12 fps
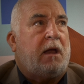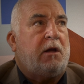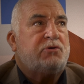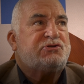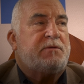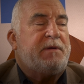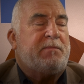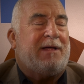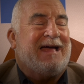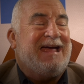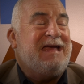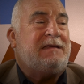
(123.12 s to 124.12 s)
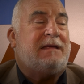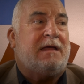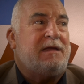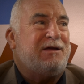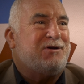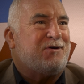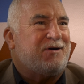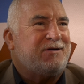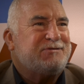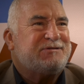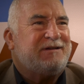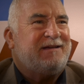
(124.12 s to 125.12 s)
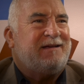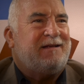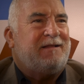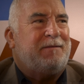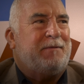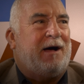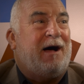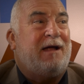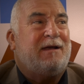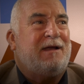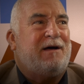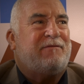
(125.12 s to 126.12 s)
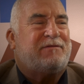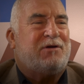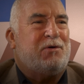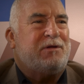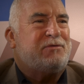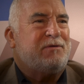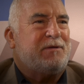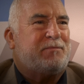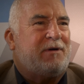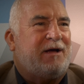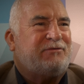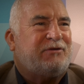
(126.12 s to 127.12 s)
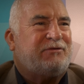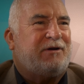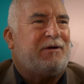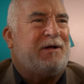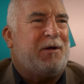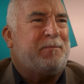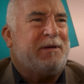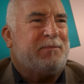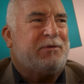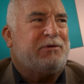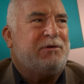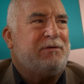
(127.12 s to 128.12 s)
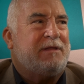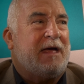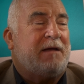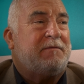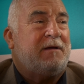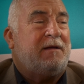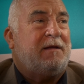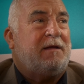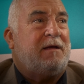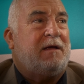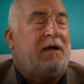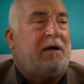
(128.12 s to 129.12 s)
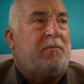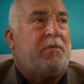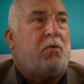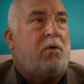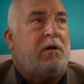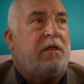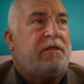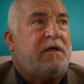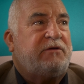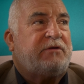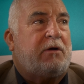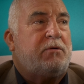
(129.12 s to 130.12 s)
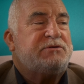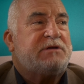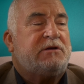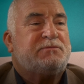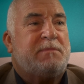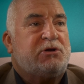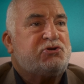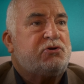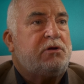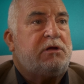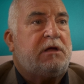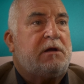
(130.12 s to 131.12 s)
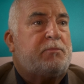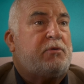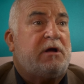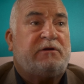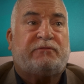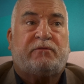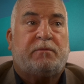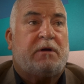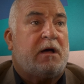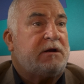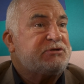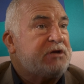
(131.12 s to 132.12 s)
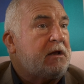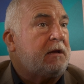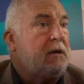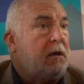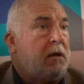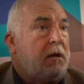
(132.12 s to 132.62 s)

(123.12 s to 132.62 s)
I know some people hate getting cars. I love going through the process, and I'll help people do that. But one of the things I always say is make sure you get a price from Conicelli